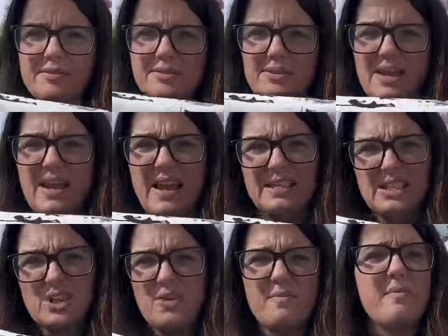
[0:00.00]
because I like to
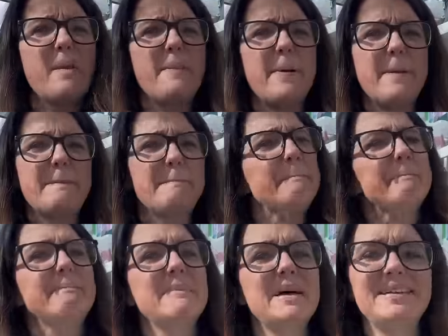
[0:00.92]
cover my bum,
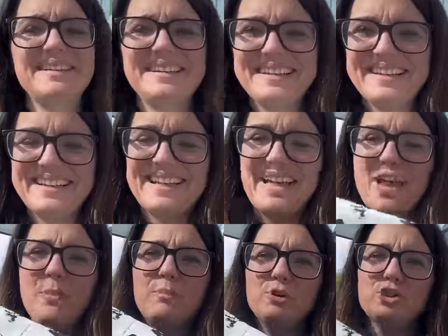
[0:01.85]

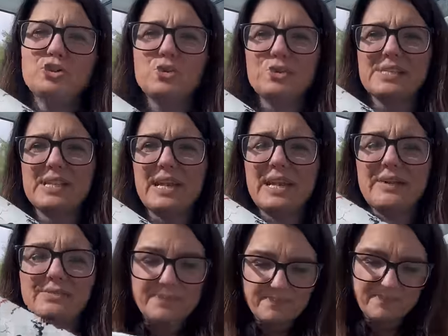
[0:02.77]
but
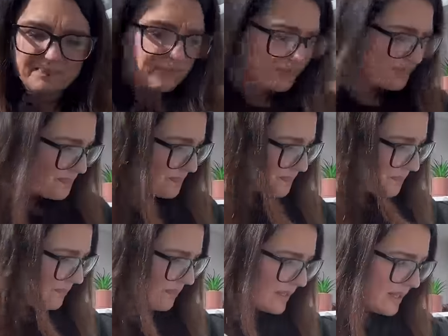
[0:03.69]
short-sleeved.
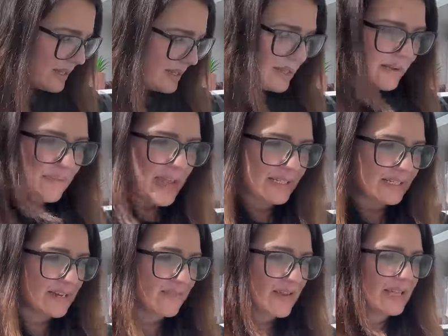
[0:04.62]
Love it,
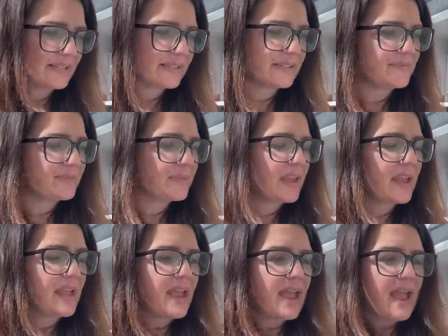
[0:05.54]
love it.
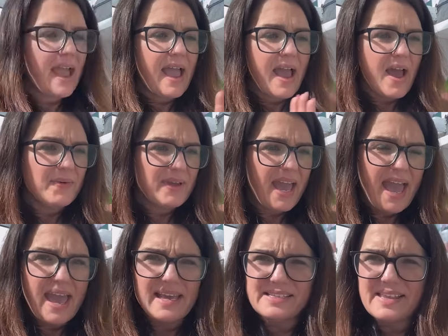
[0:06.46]

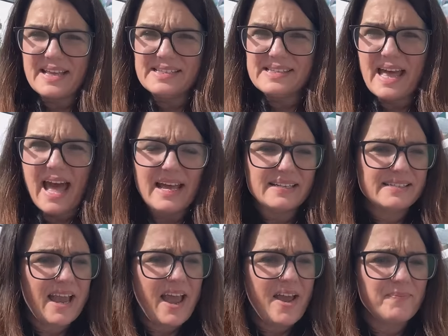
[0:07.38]
Okay, so that's that.
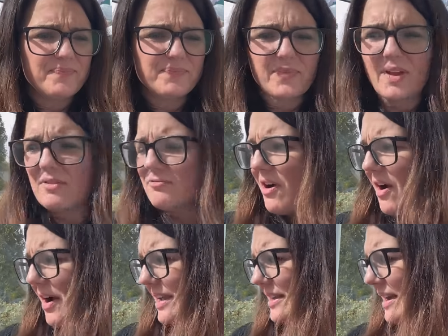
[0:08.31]

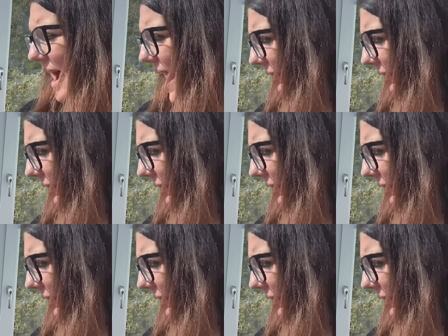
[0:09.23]
Right, I